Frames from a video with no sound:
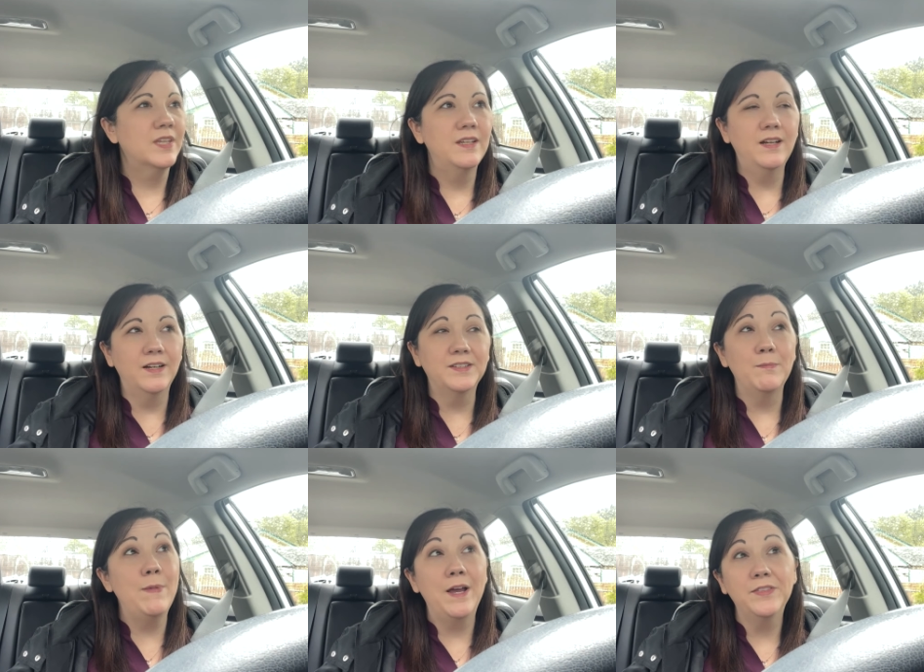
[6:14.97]
Yeah, the
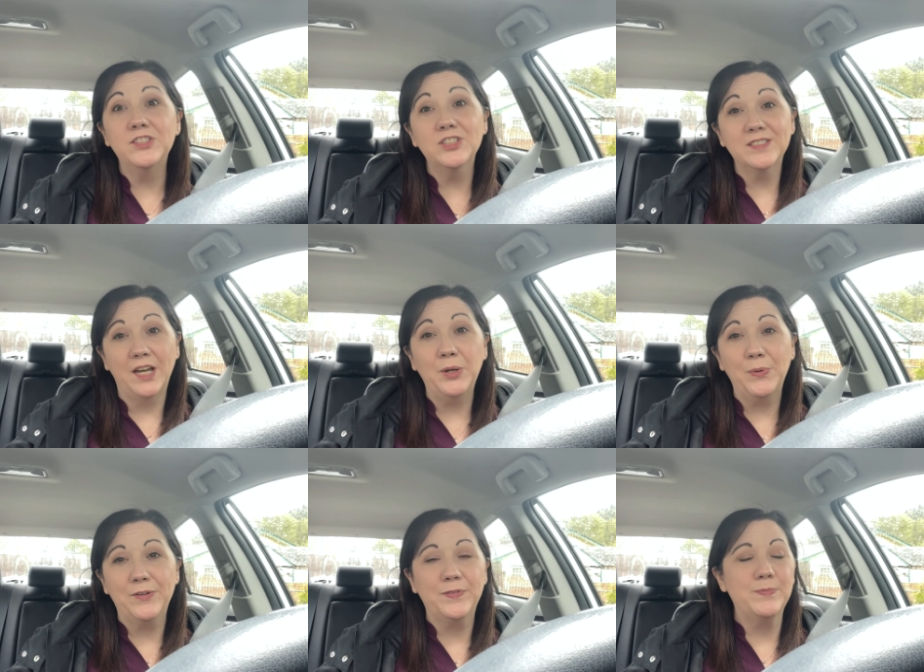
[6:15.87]
month just got
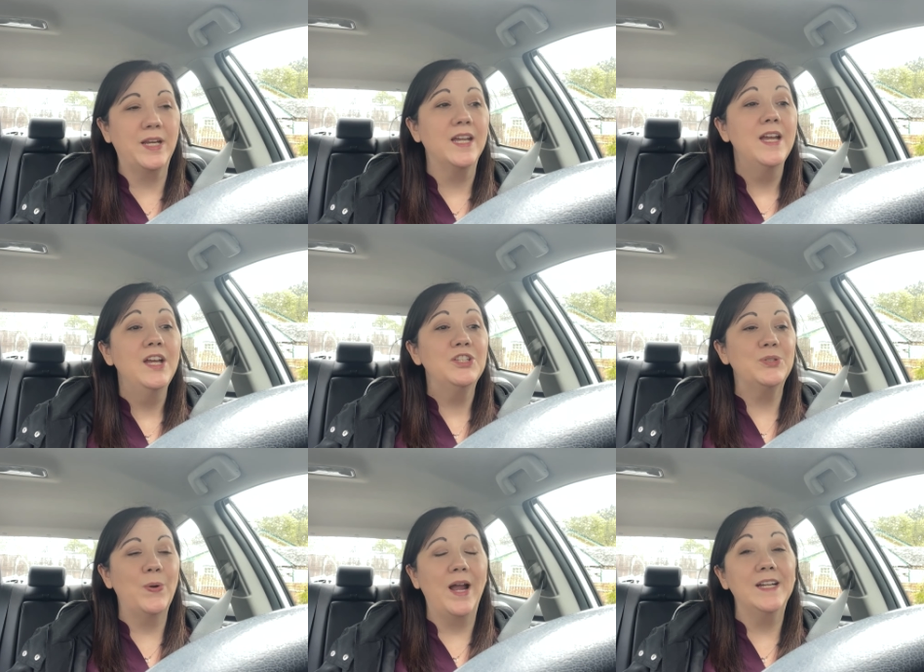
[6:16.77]
away from me,
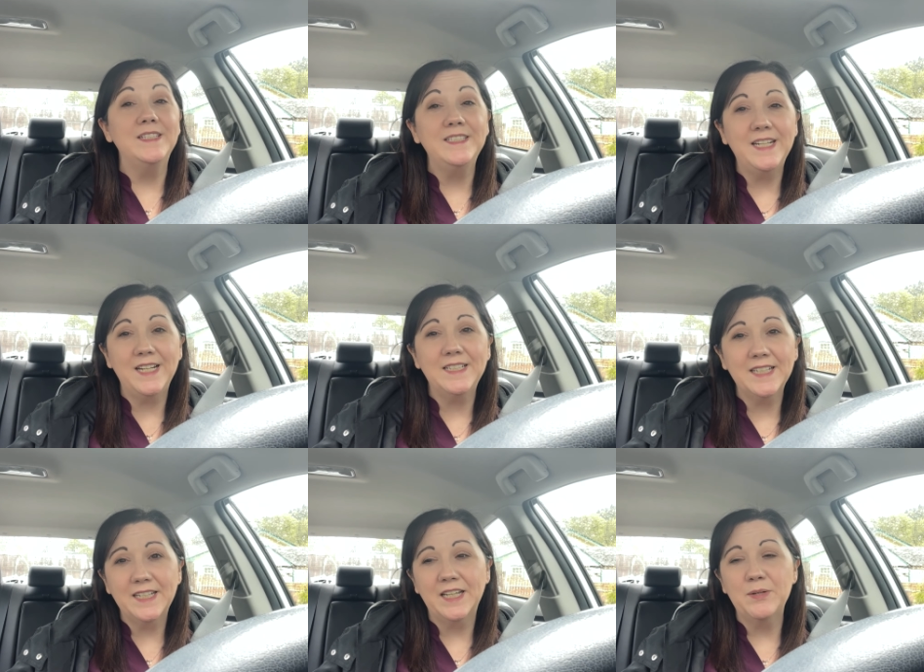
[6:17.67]
so I need
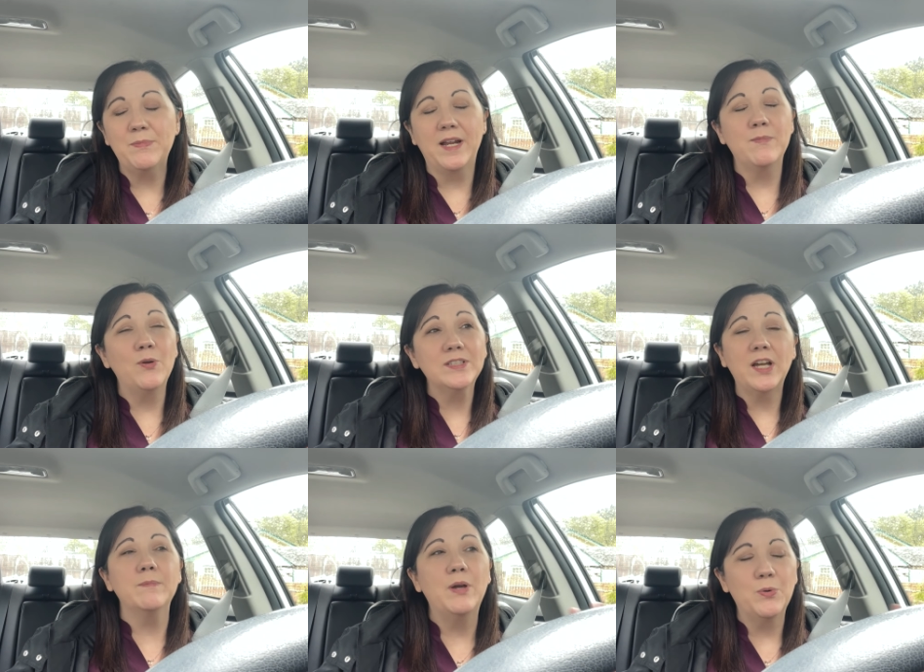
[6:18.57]
to get my I'm always
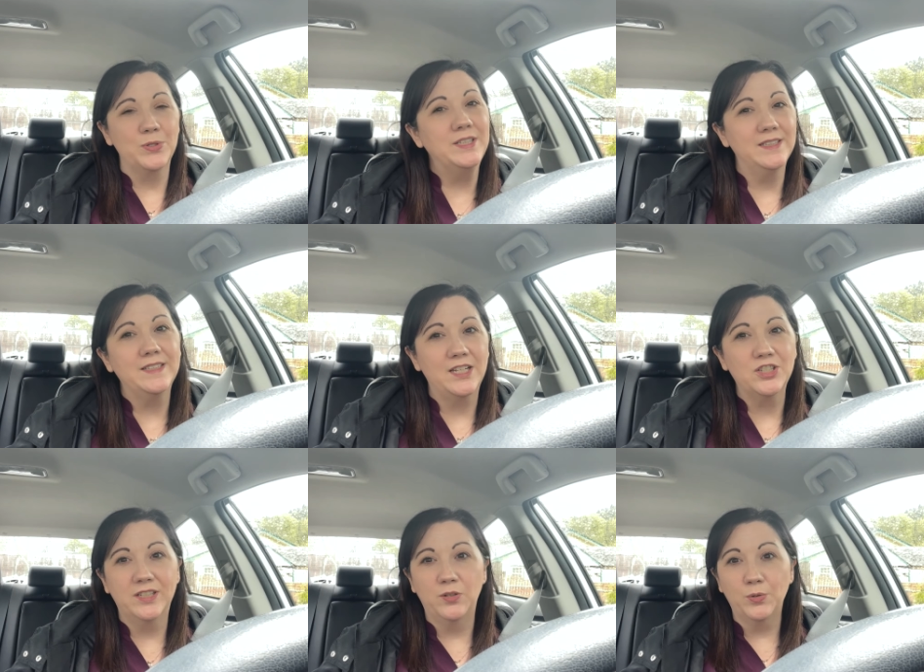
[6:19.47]
talking about
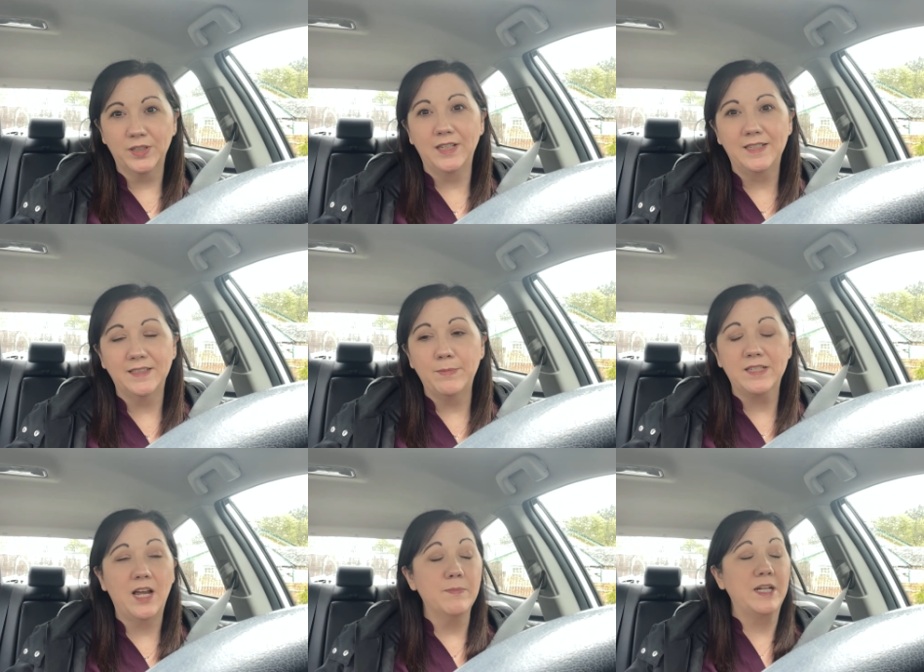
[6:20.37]
organization and organizing my
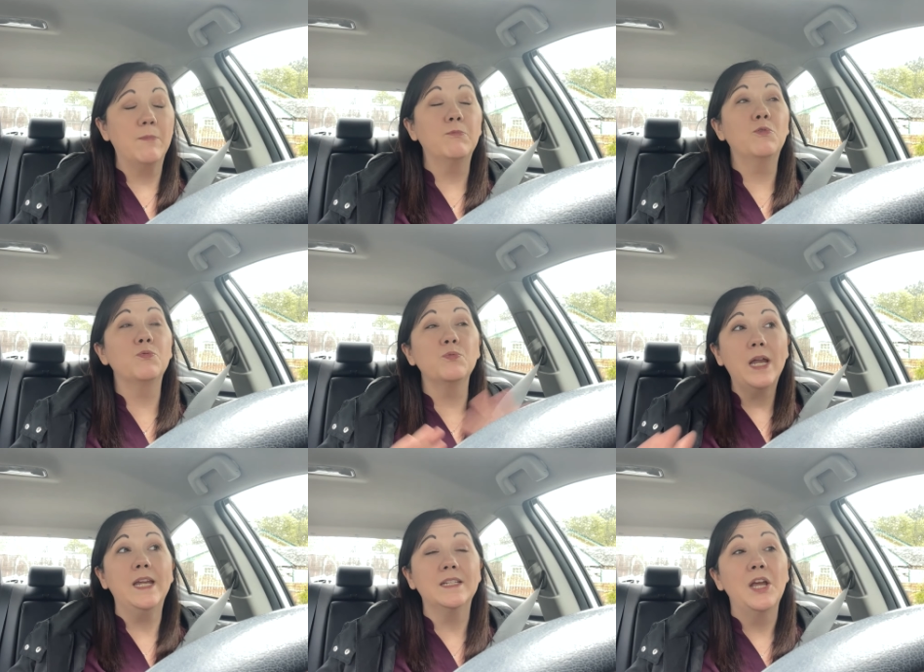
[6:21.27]
time, and I'm
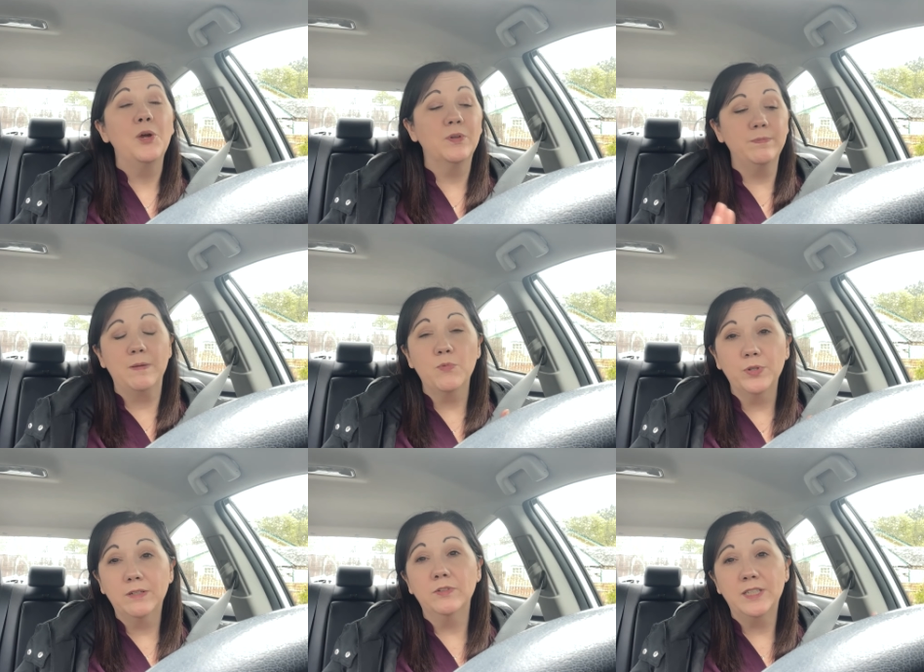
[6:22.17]
great with my
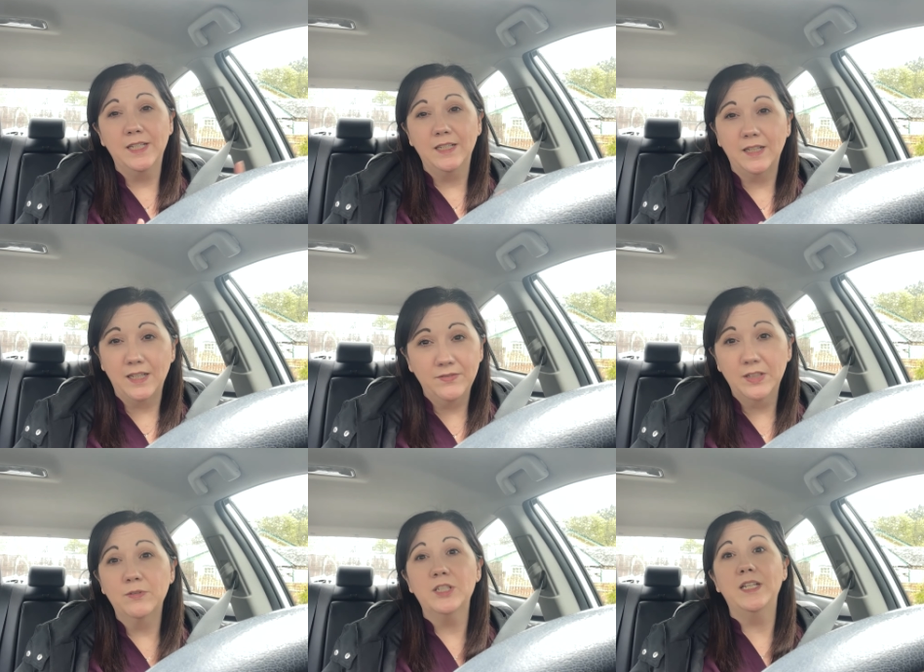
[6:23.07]
morning routine,
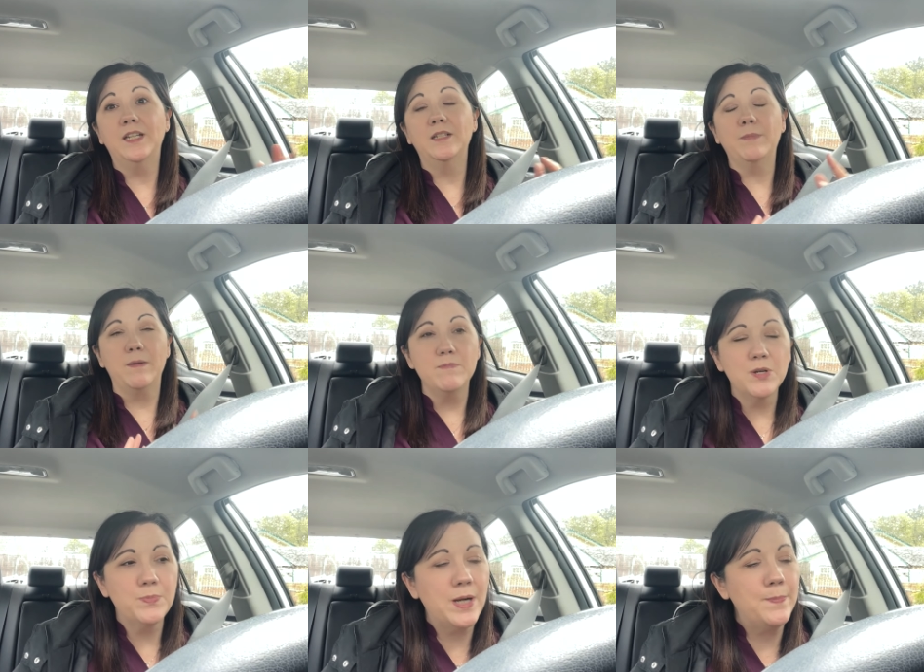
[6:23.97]
evening routine, my
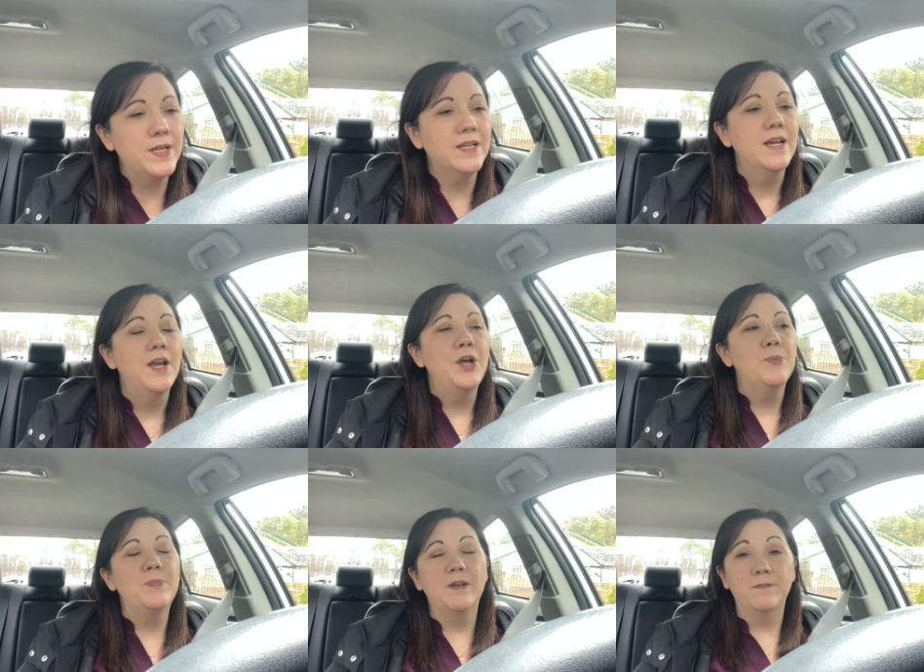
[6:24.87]
meal prepping,
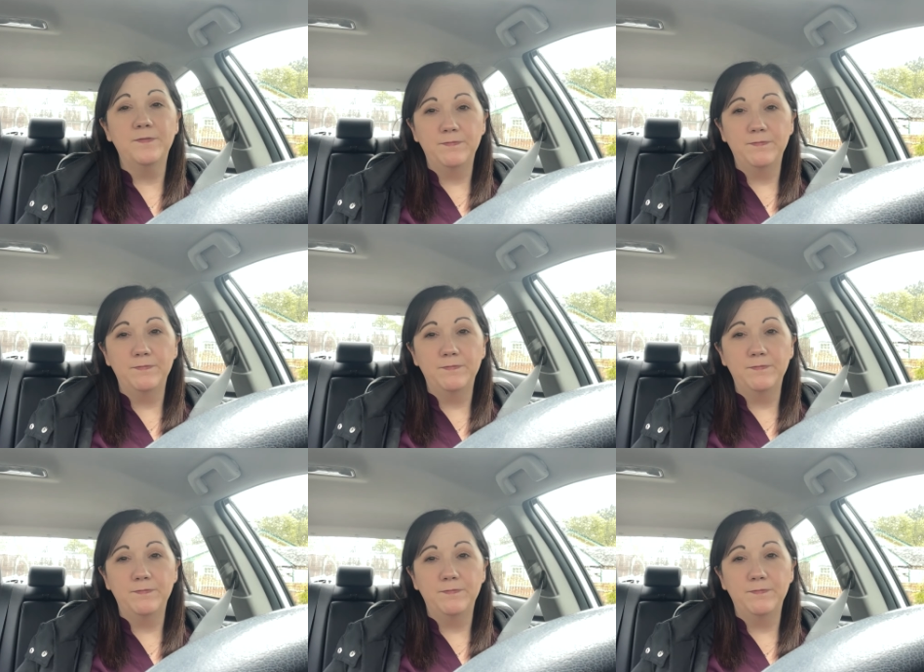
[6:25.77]
but